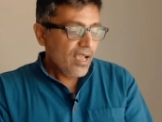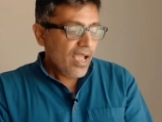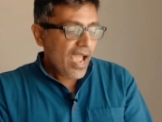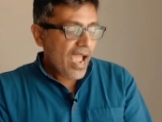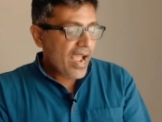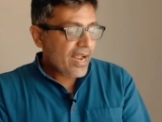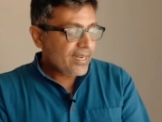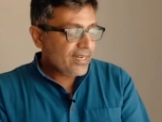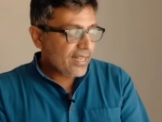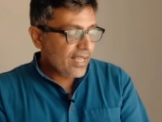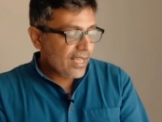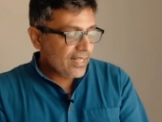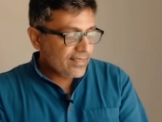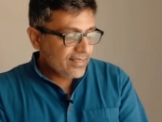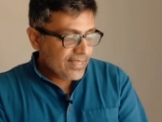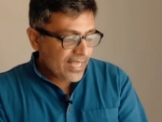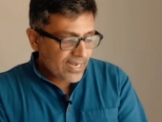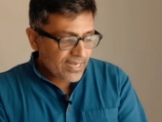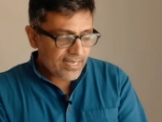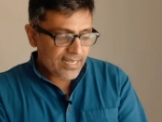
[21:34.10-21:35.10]
And,
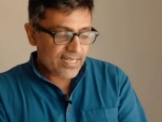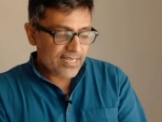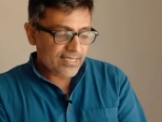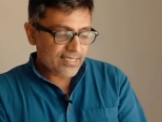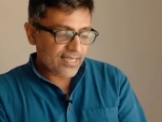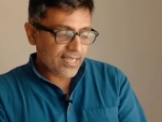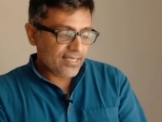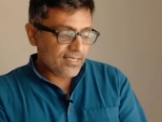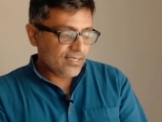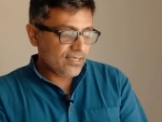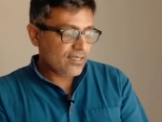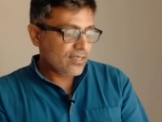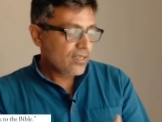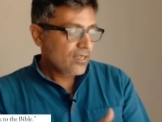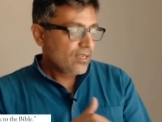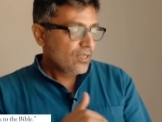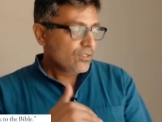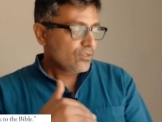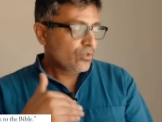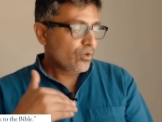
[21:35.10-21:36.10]
and then he says,
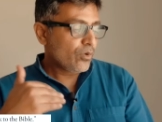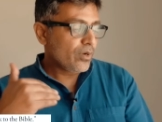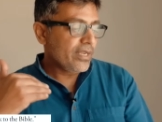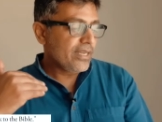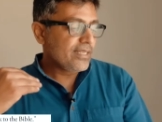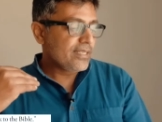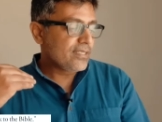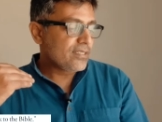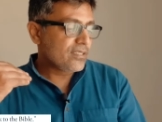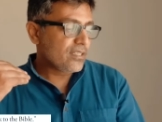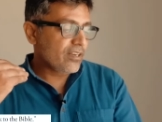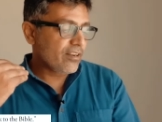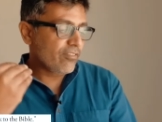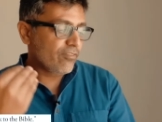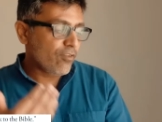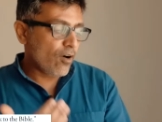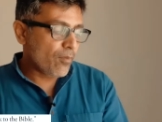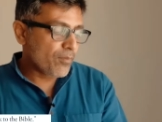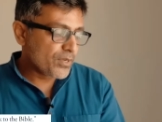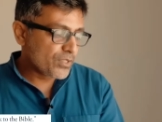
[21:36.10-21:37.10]
so it is the
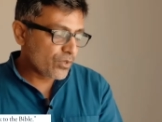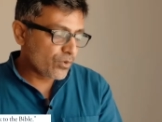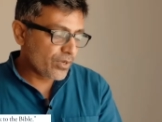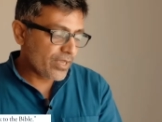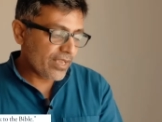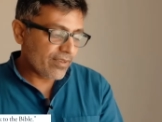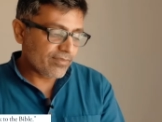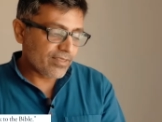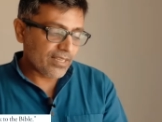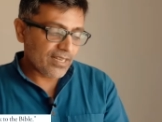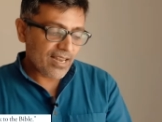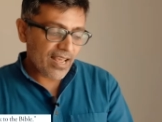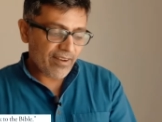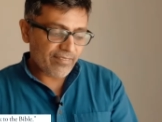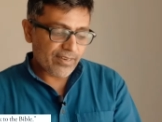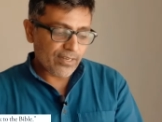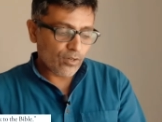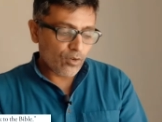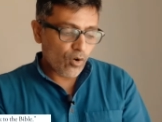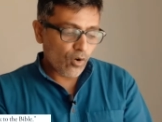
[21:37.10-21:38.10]
reformers who gave the
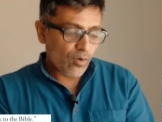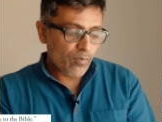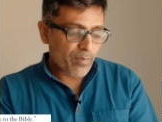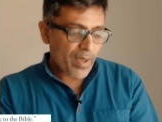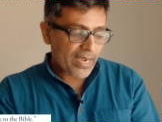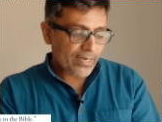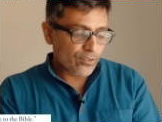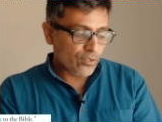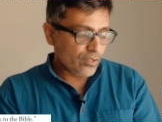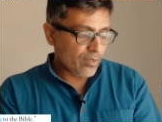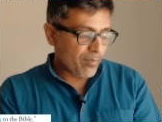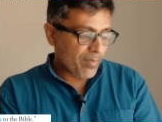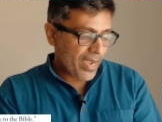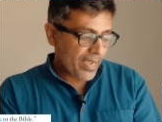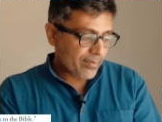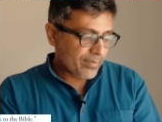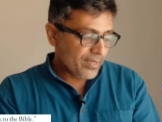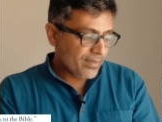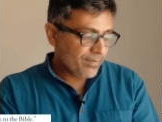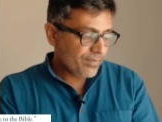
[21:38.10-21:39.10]
clarion call back to the
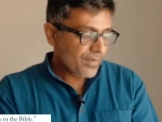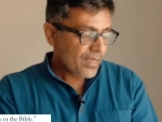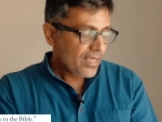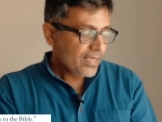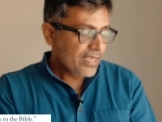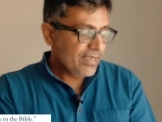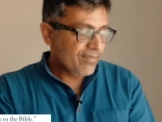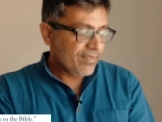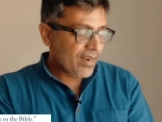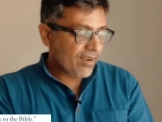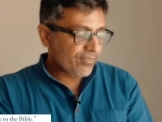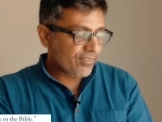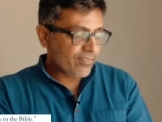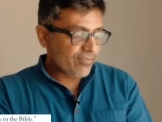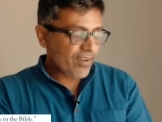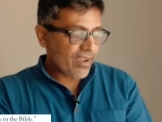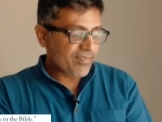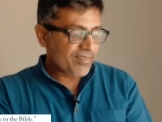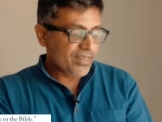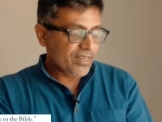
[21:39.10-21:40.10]
Bible. Even after
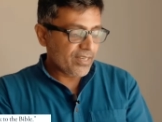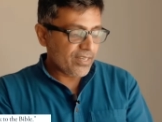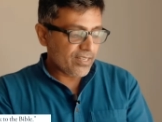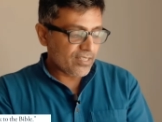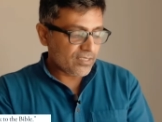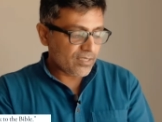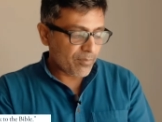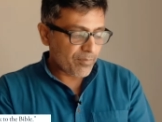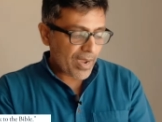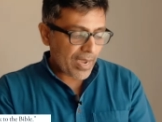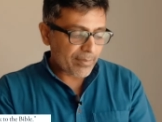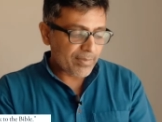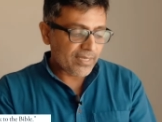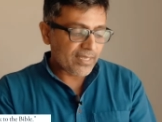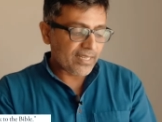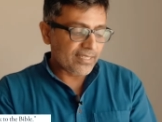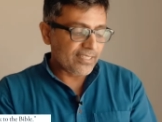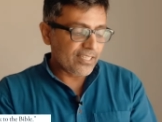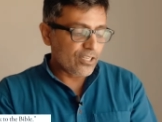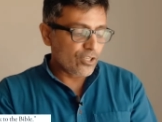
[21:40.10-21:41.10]
500 years, the Bible
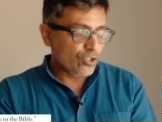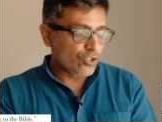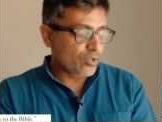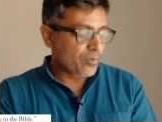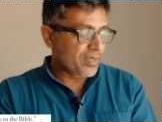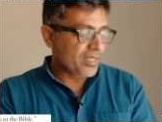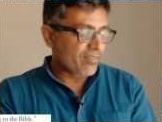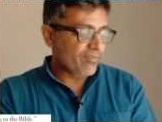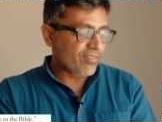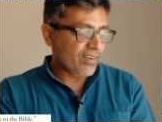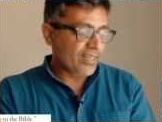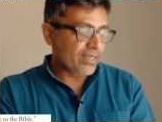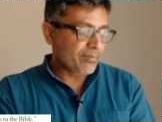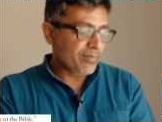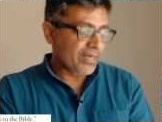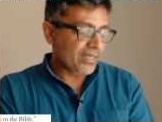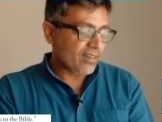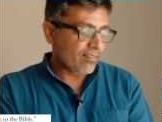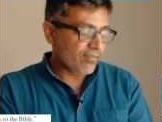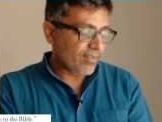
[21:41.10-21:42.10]
continues to be the
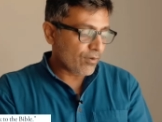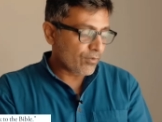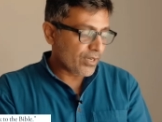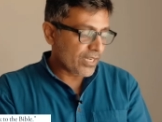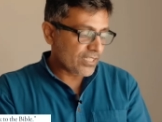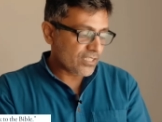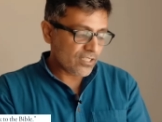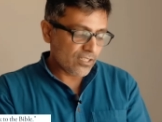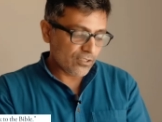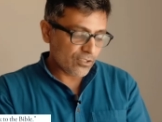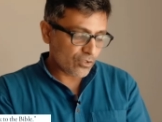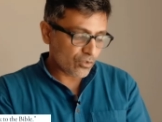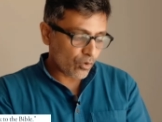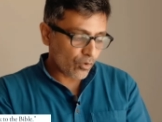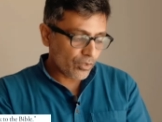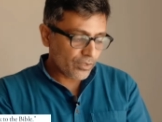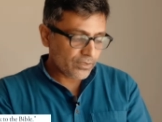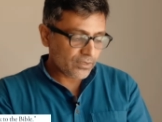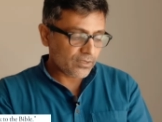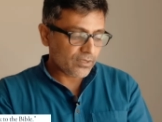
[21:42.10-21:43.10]
fundamental foundational
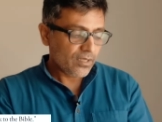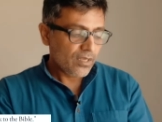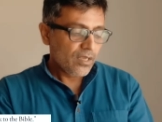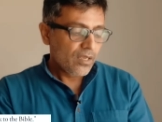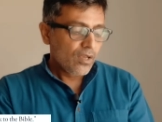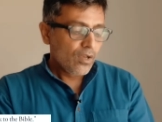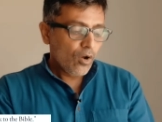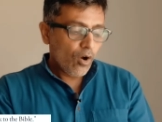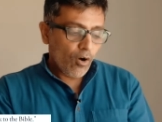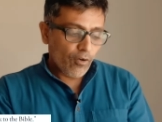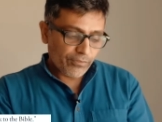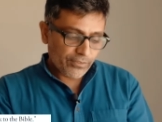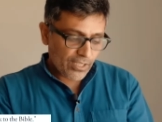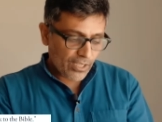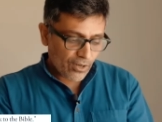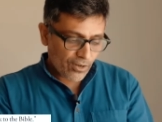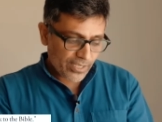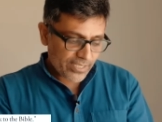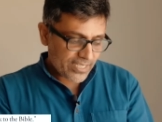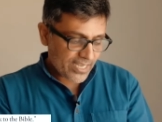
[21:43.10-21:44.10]
source of
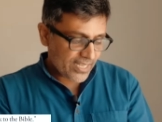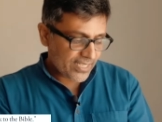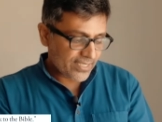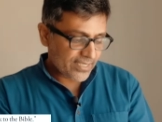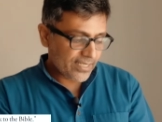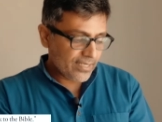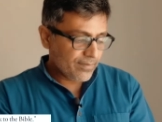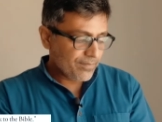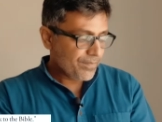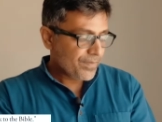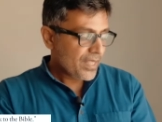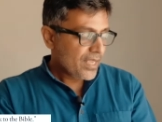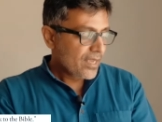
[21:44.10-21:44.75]
theologizing.